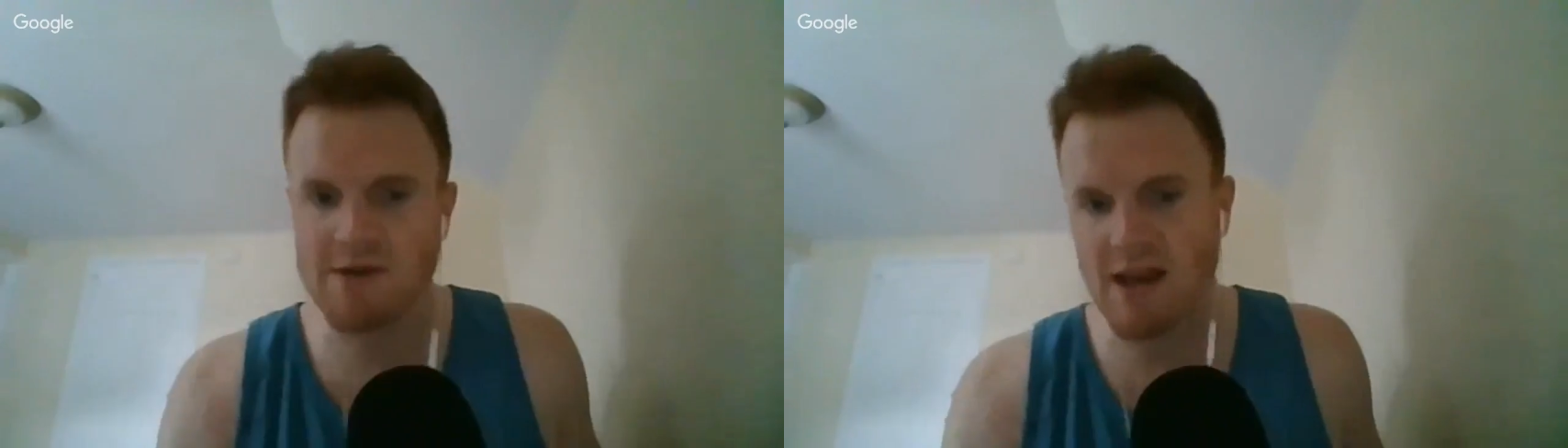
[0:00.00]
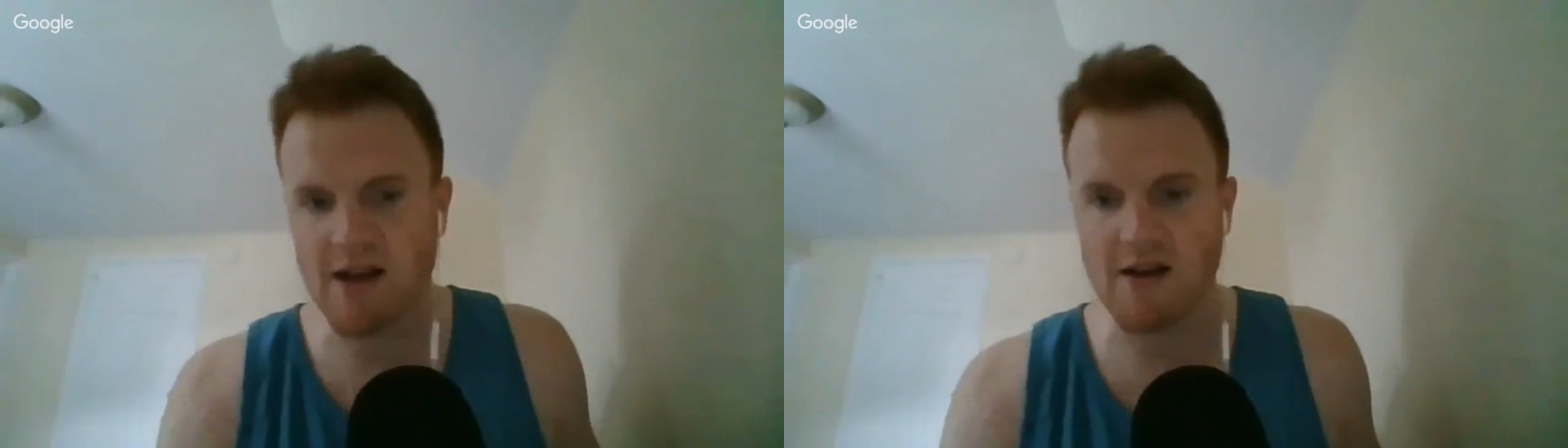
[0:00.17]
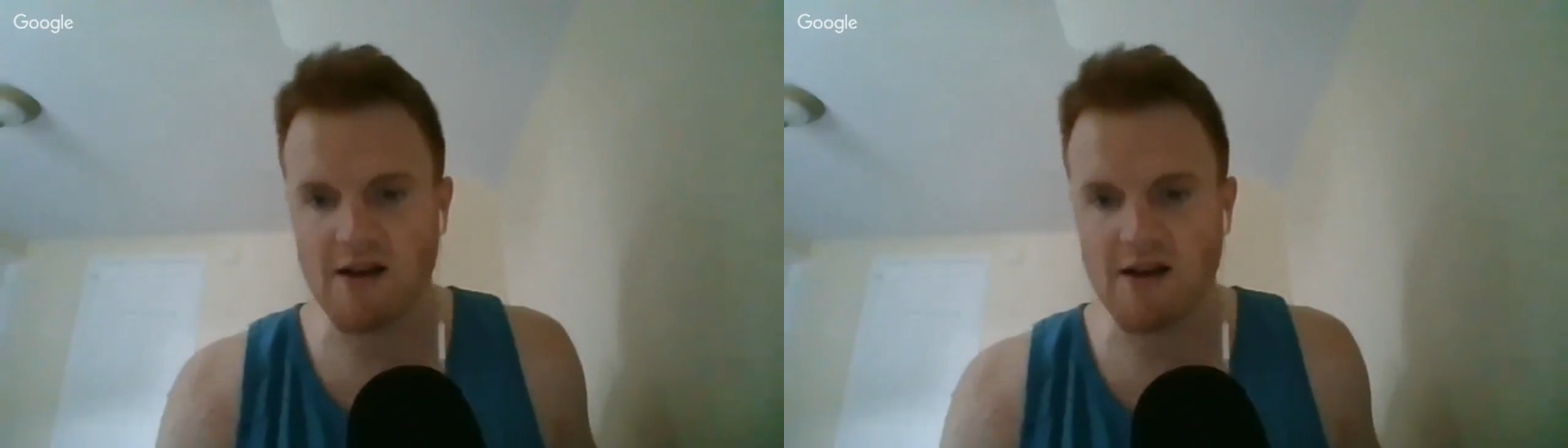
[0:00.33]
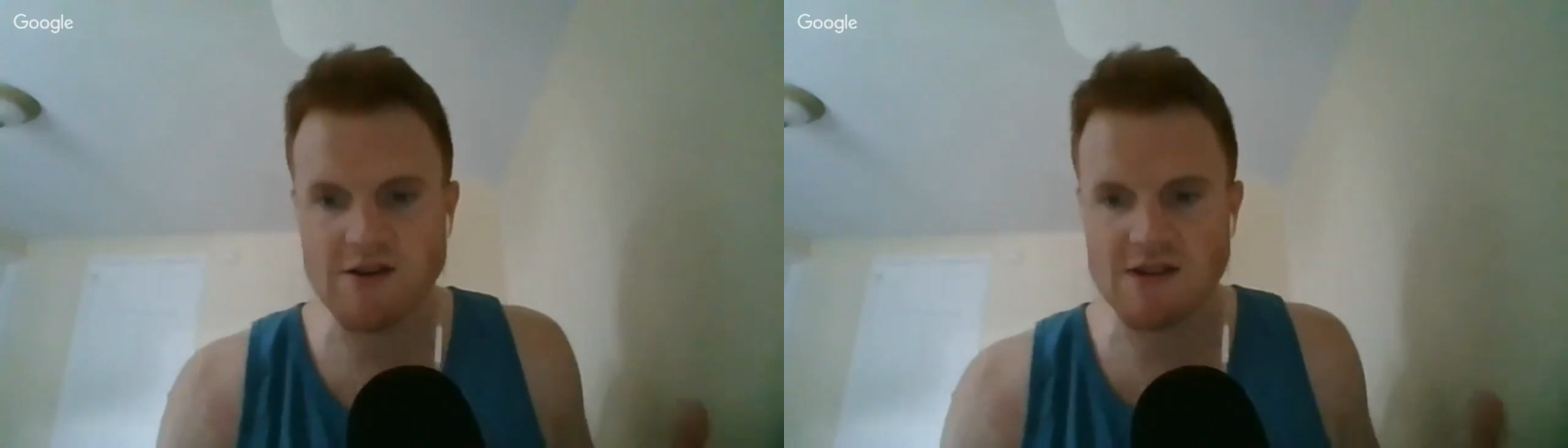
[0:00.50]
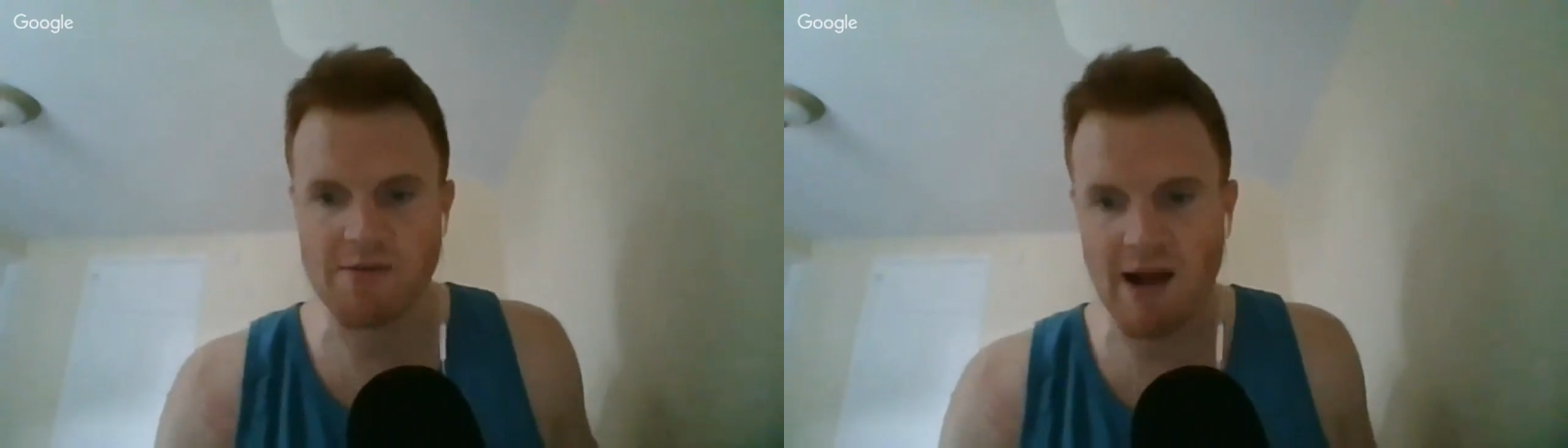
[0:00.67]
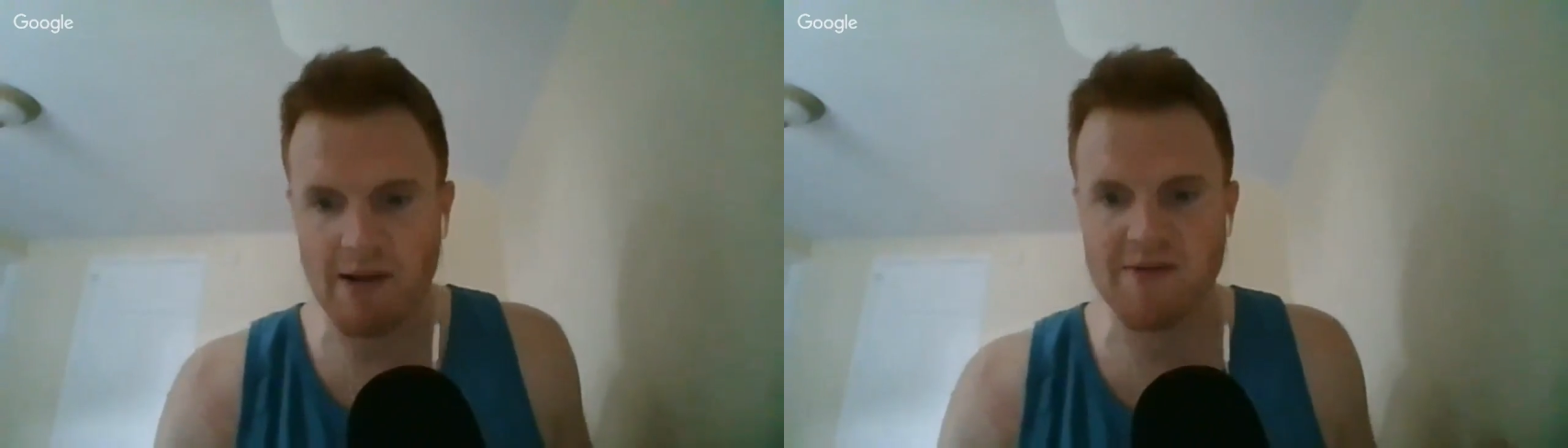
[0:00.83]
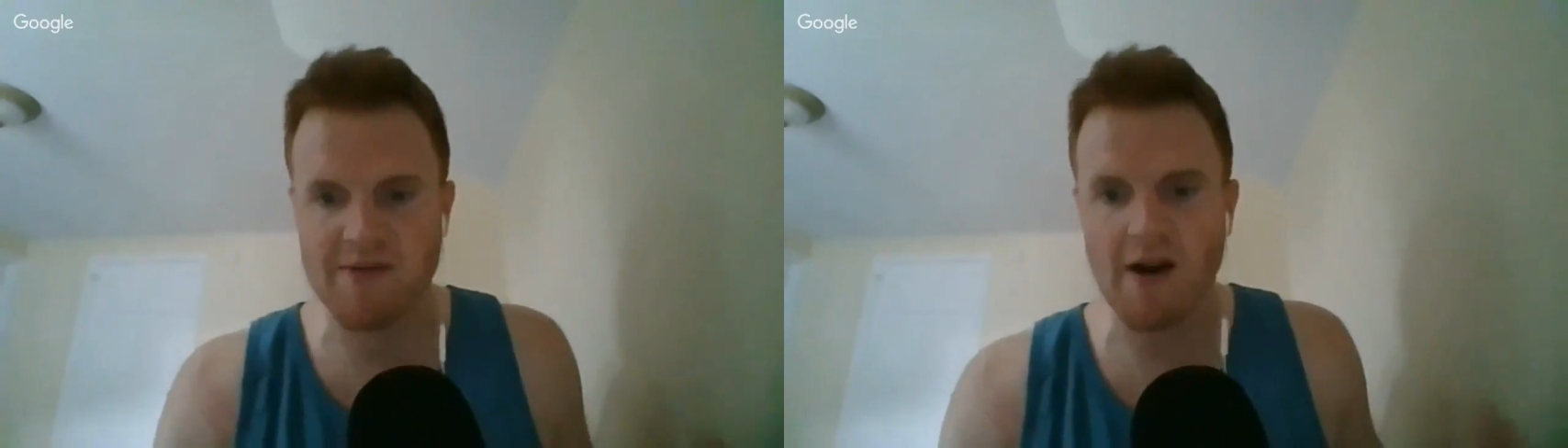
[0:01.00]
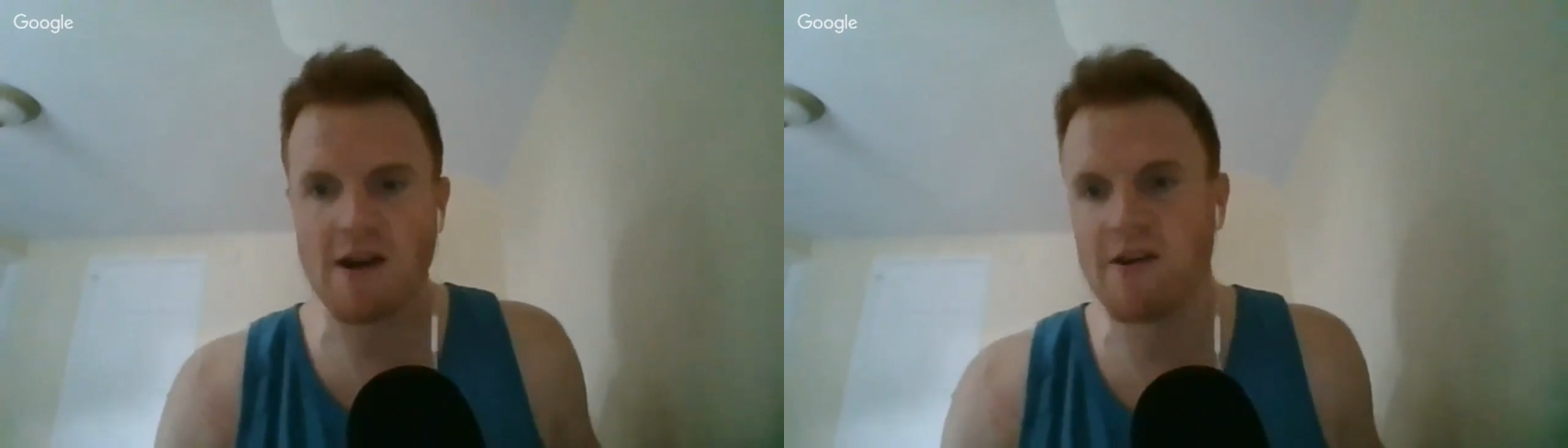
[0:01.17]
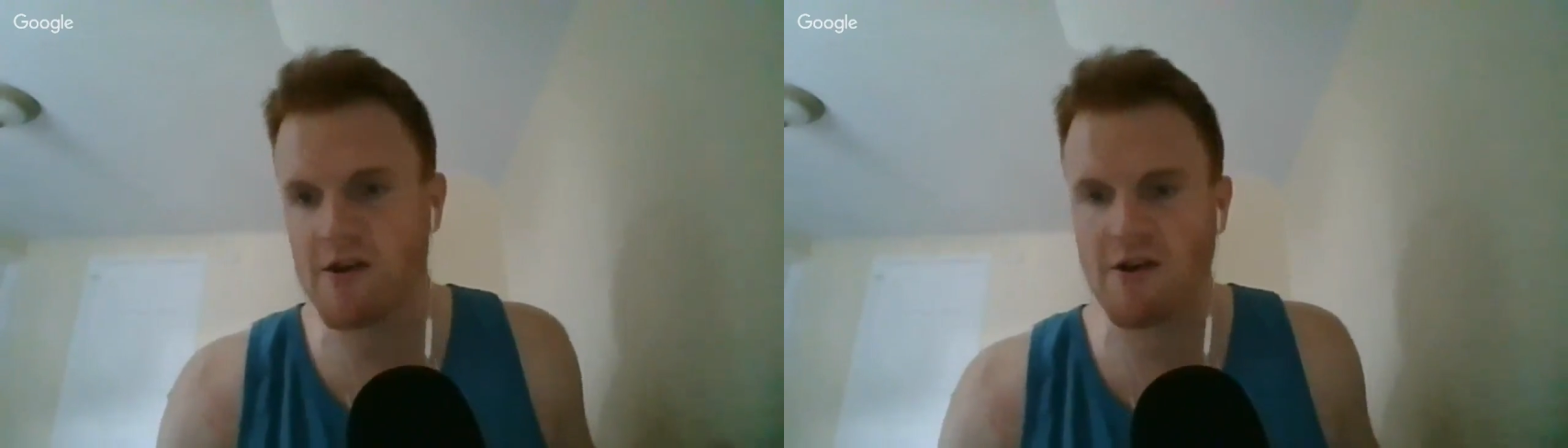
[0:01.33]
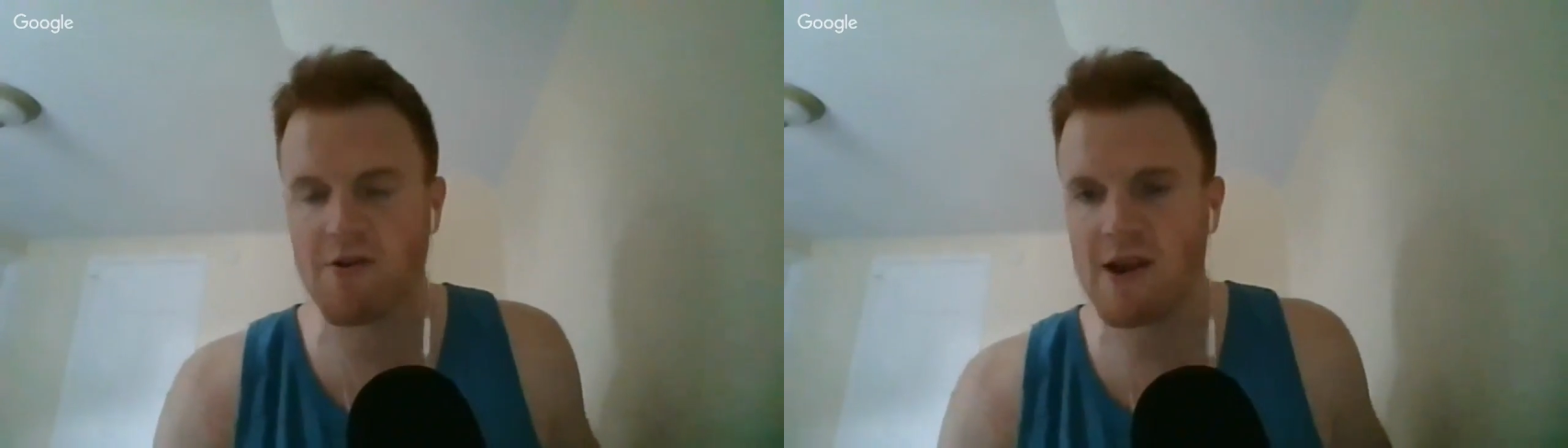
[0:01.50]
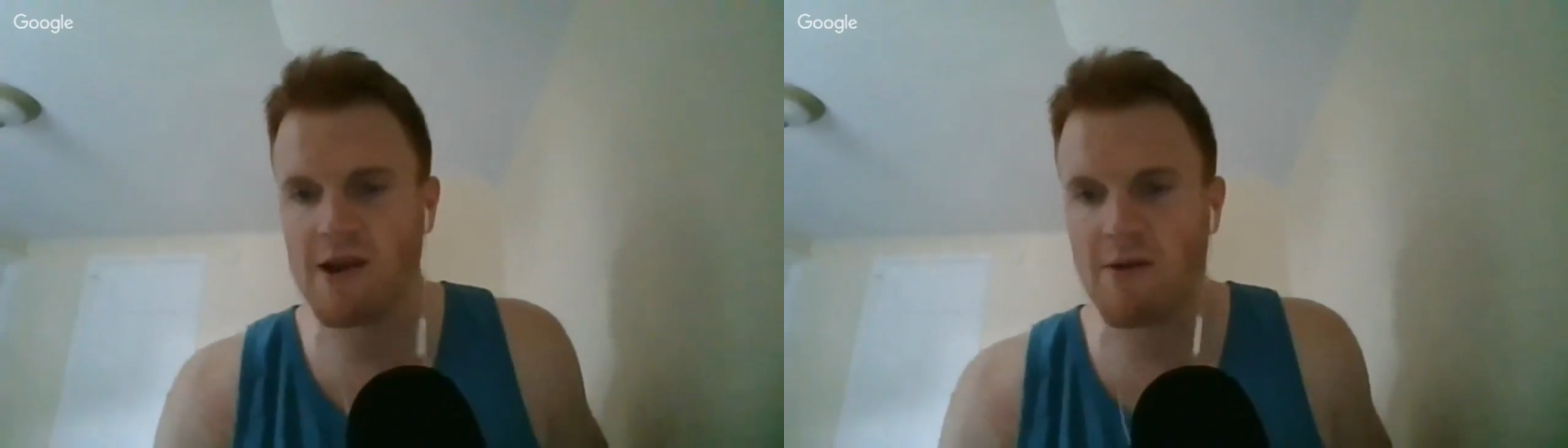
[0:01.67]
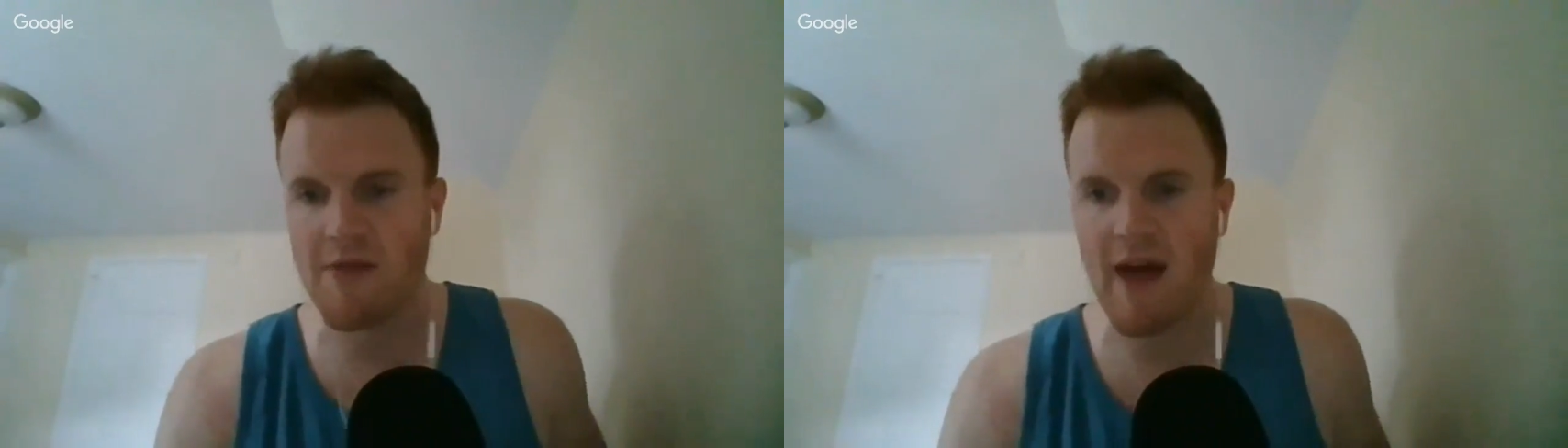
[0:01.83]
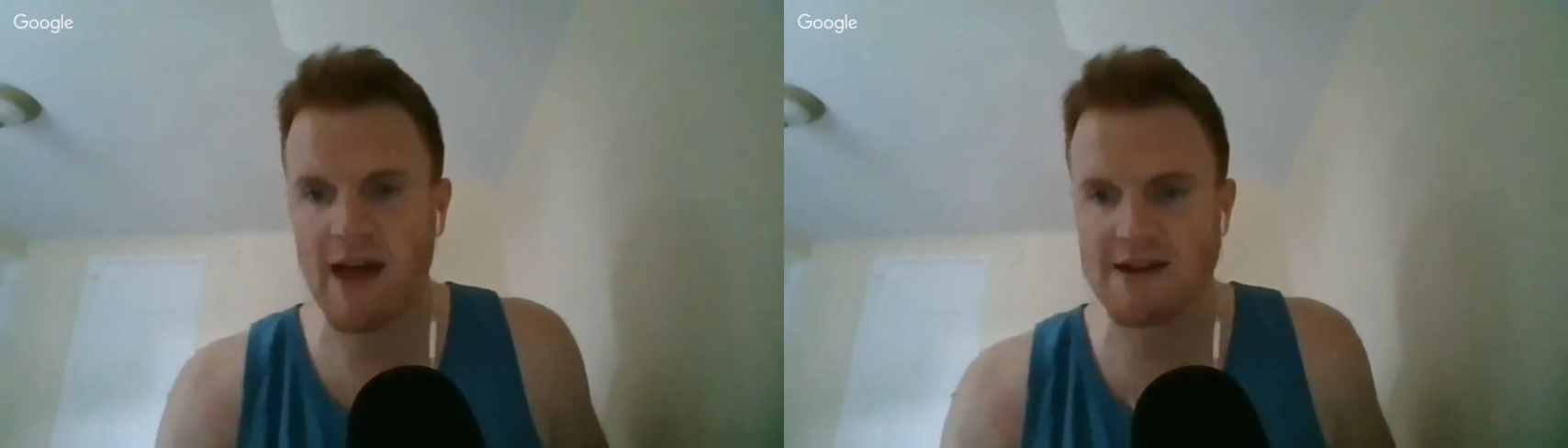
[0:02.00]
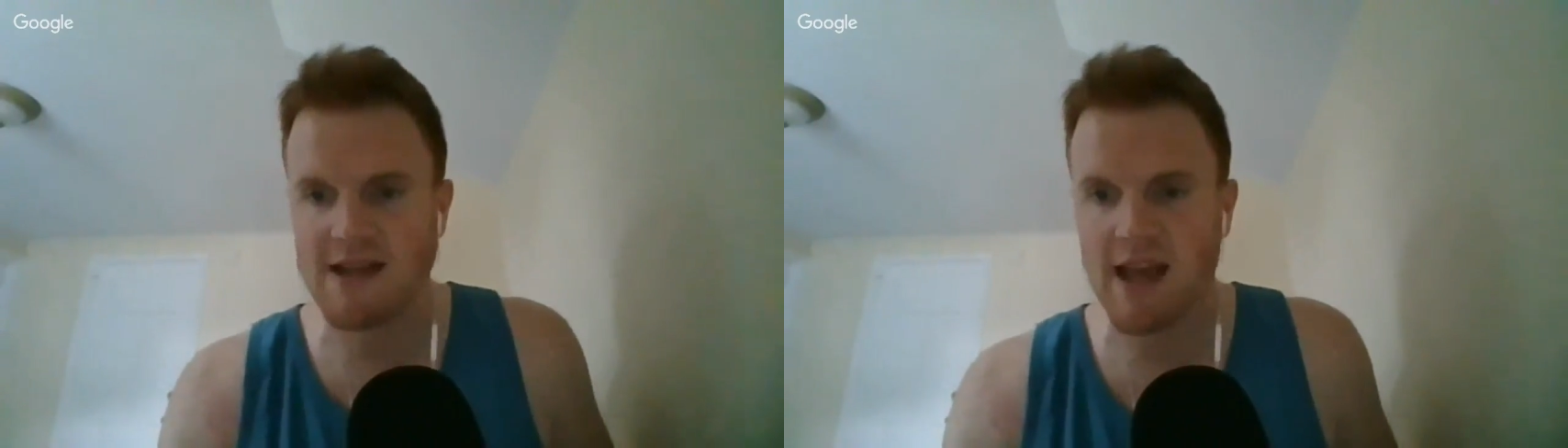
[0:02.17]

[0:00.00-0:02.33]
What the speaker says: to conclusions, but I'm starting to agree with that